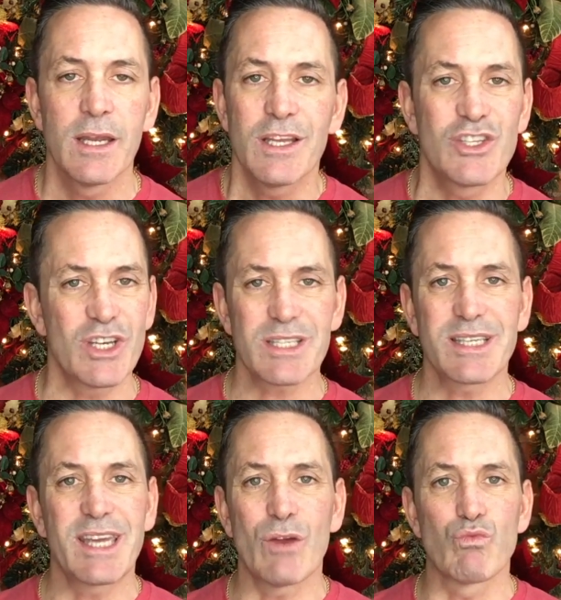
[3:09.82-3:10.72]
Just
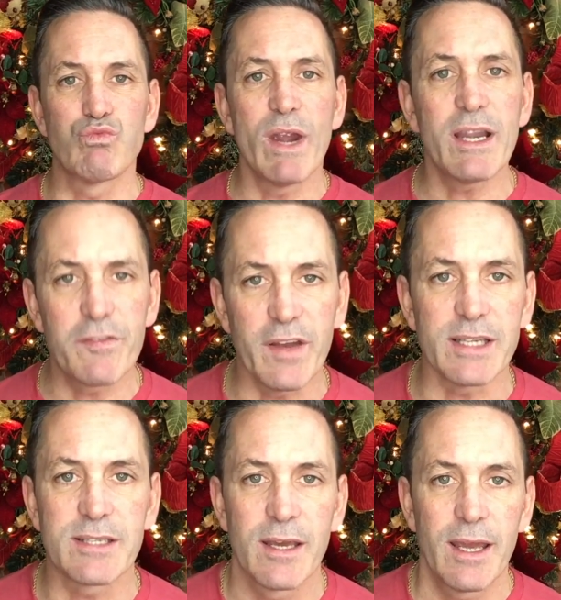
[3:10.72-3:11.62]
get rid of
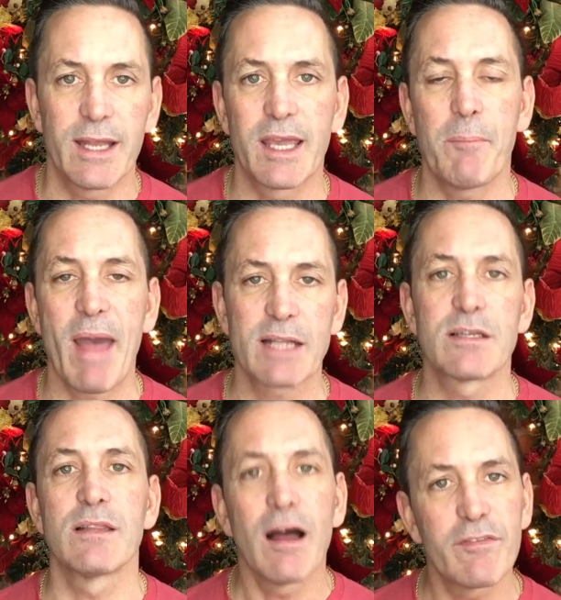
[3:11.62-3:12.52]
it and get back to
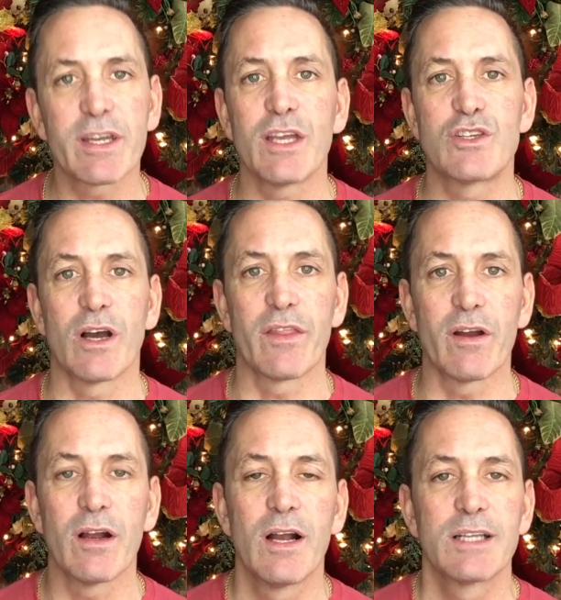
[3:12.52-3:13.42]
loving each
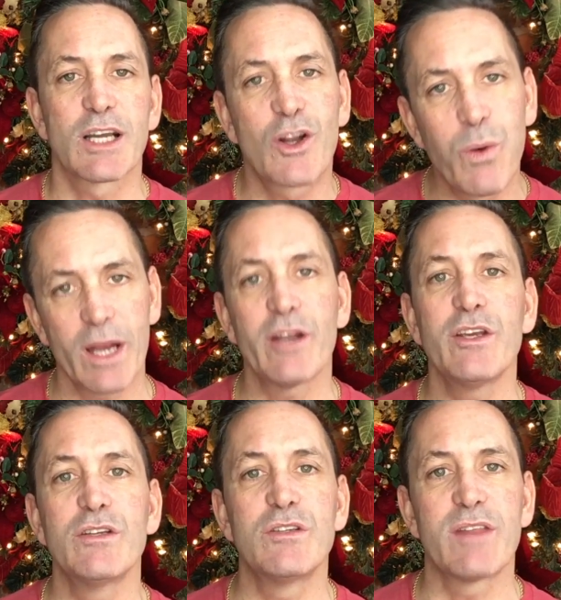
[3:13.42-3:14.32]
other. The quicker
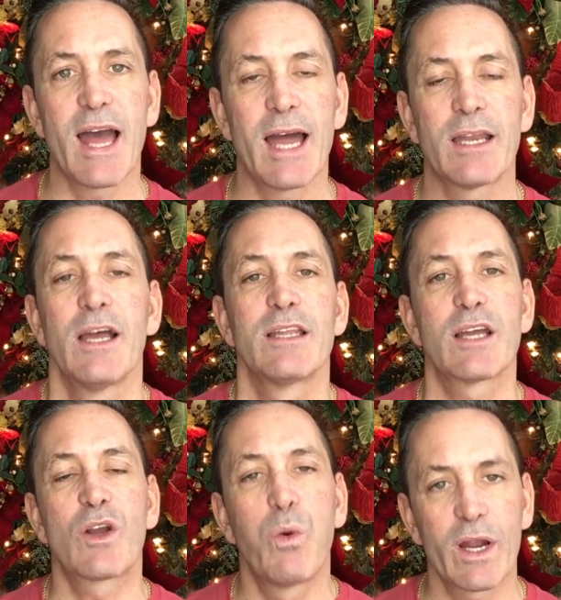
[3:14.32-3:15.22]
you do that,
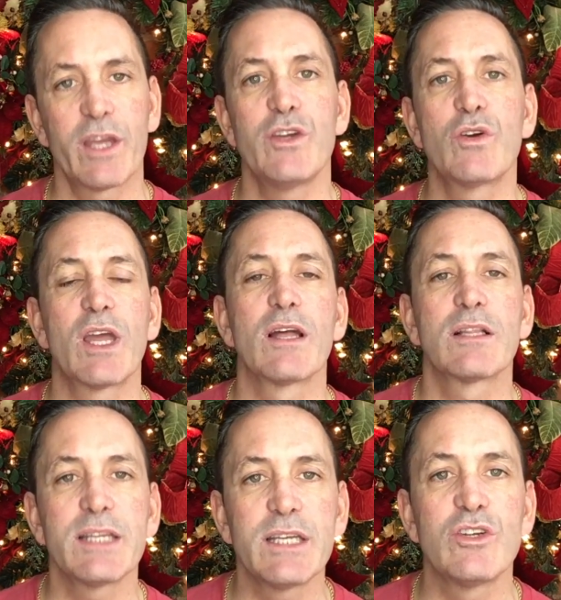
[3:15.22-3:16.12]
the quicker you can
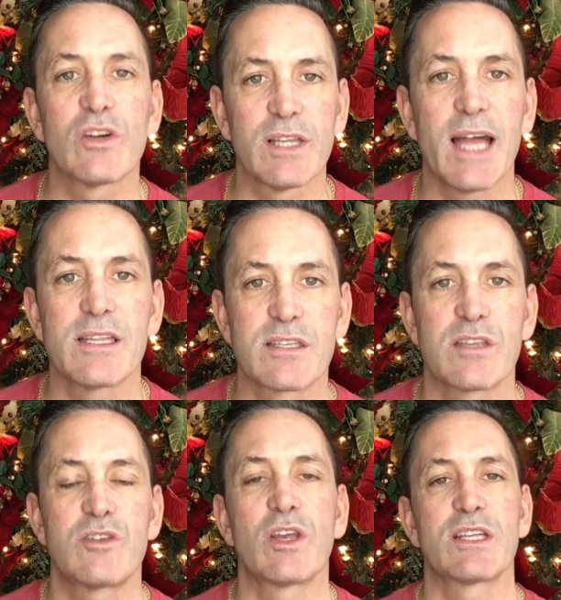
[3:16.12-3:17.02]
clean your
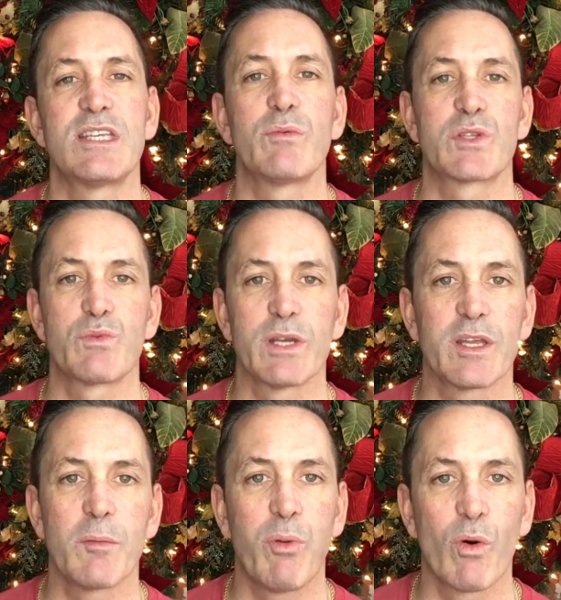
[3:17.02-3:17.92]
lens so you can see what's
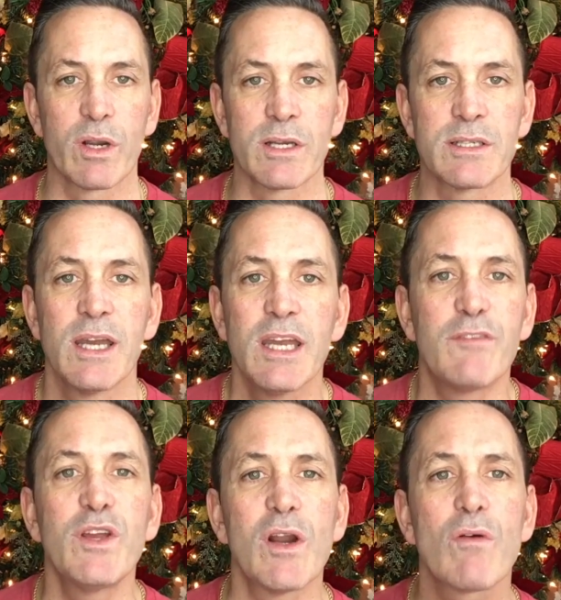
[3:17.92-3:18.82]
really important.
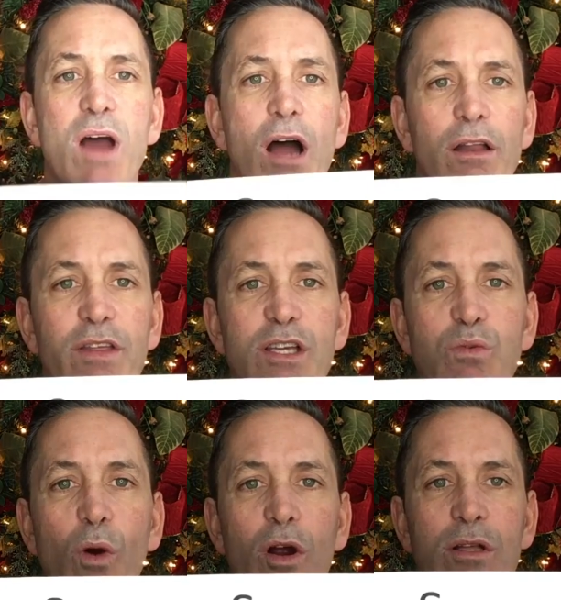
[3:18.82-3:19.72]
If you don't utter these
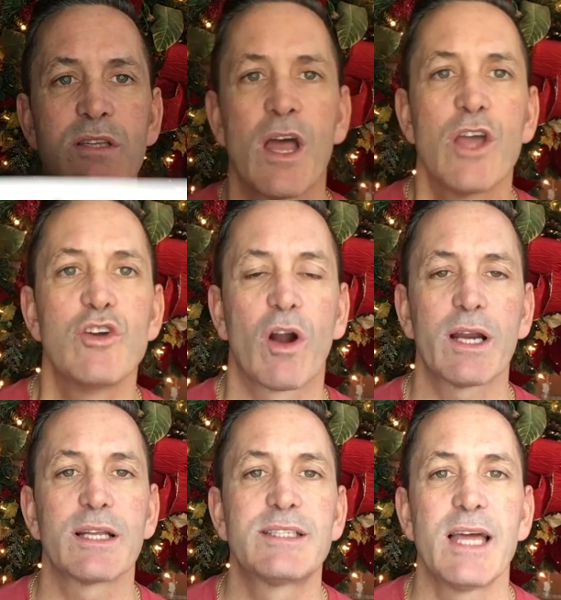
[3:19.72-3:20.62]
words, you're
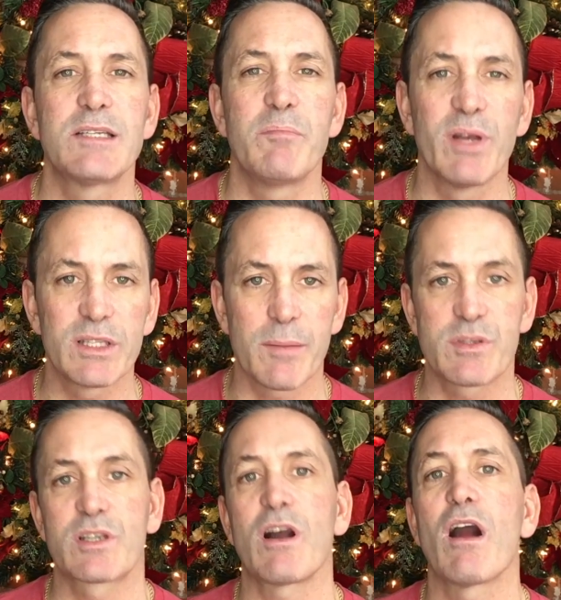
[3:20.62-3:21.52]
going to tend to build up
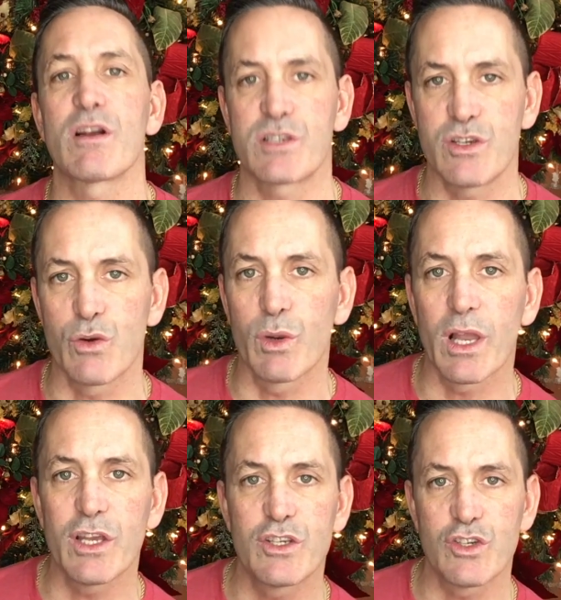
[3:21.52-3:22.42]
scars in your
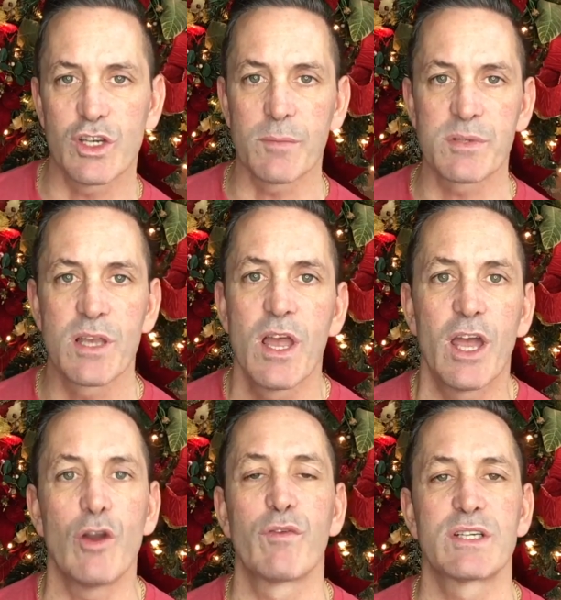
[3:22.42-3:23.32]
relationships.
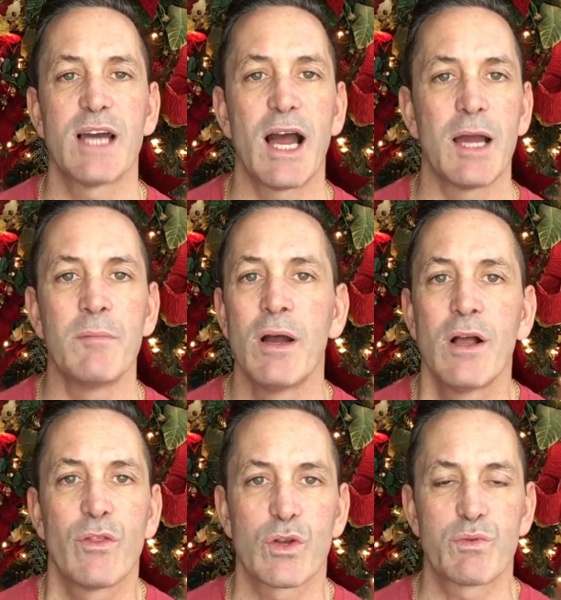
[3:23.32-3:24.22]
And over time,
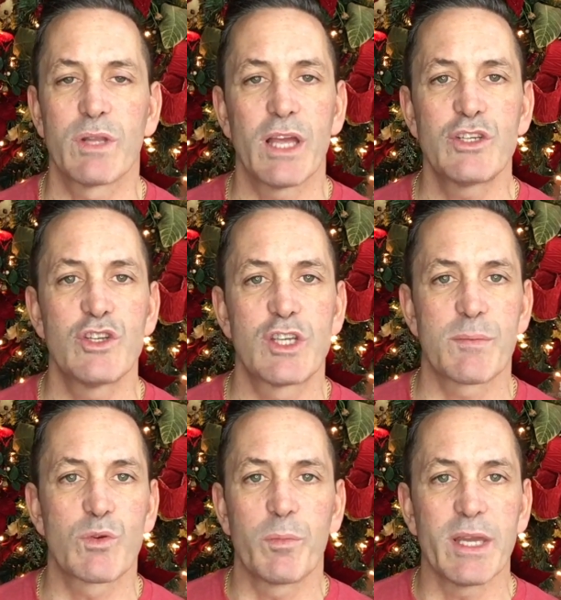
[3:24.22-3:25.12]
those
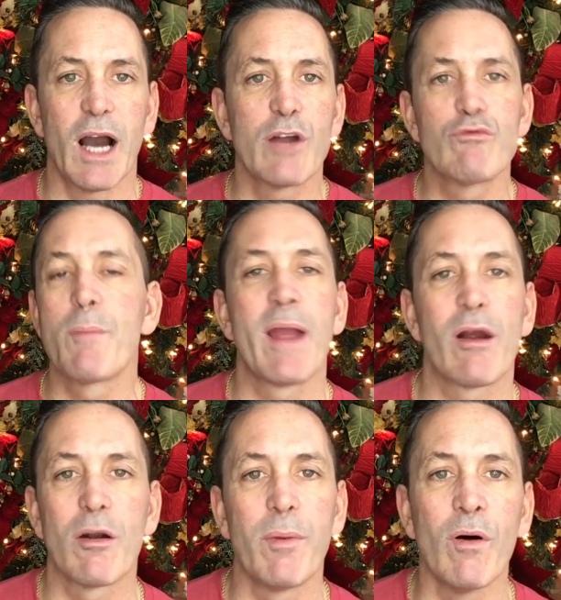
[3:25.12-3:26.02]
relationships will be
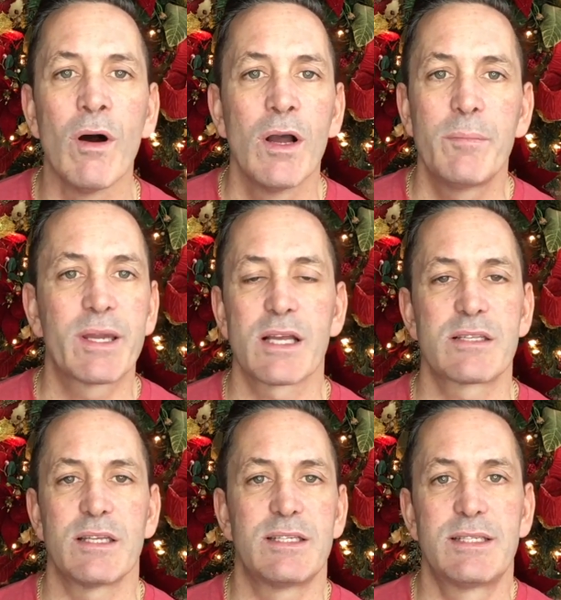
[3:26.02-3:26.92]
unrepairable because
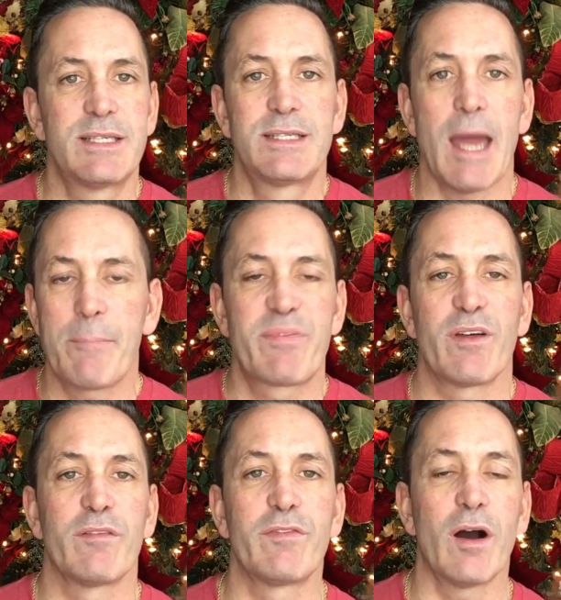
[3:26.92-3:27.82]
the depth
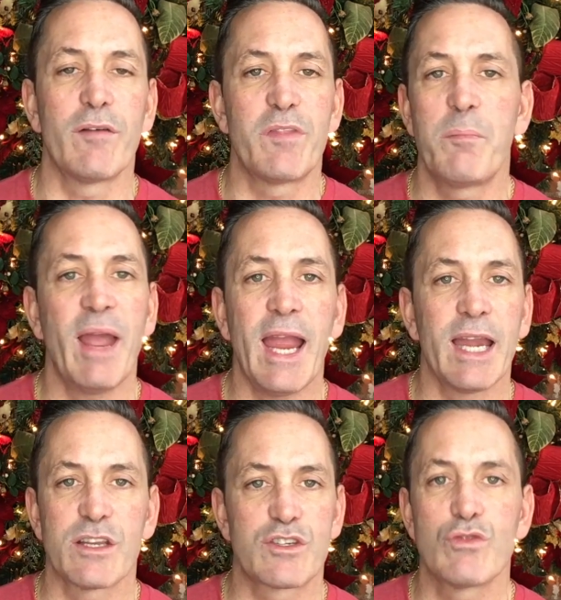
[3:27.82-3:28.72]
of the
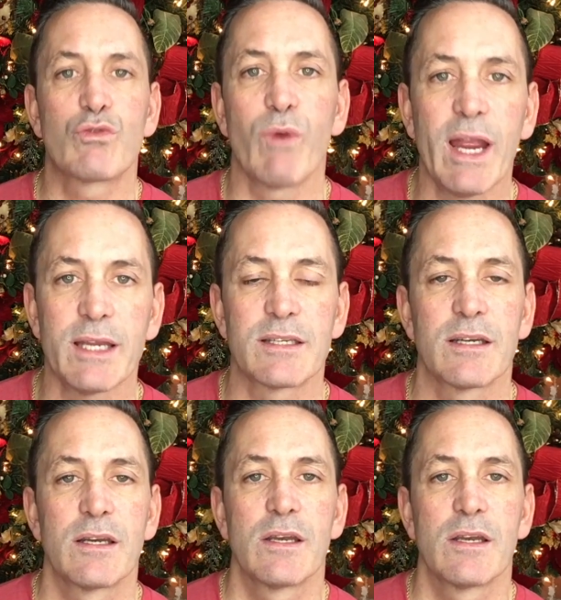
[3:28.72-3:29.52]
pain is too great.